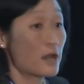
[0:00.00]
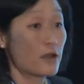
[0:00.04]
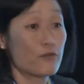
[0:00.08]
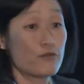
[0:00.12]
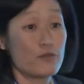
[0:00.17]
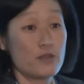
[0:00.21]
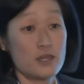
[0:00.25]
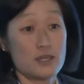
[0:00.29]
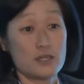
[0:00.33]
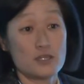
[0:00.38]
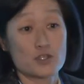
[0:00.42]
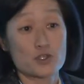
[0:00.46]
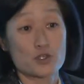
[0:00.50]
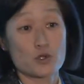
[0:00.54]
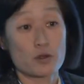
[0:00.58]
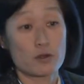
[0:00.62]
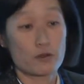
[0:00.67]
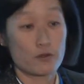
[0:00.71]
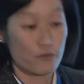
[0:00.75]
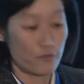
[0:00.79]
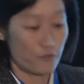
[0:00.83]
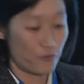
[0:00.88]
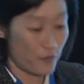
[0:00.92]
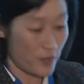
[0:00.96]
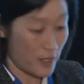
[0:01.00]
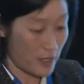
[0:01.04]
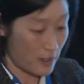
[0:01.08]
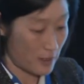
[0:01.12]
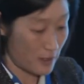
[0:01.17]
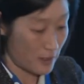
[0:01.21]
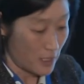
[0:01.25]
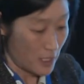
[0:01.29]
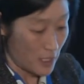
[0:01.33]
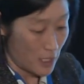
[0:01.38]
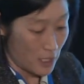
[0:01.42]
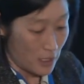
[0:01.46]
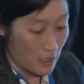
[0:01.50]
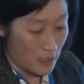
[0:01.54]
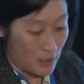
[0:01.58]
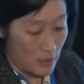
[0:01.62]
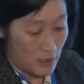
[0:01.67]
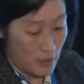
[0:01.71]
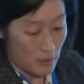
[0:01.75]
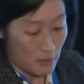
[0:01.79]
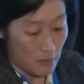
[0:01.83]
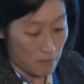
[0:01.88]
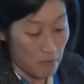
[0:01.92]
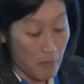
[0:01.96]
of the sort of
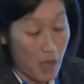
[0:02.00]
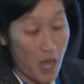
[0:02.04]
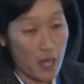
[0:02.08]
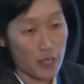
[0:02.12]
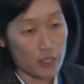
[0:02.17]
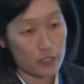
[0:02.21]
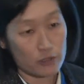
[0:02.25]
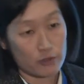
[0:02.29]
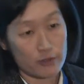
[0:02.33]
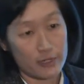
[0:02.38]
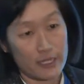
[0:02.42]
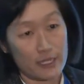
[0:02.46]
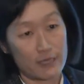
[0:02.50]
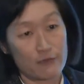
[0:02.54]
monitoring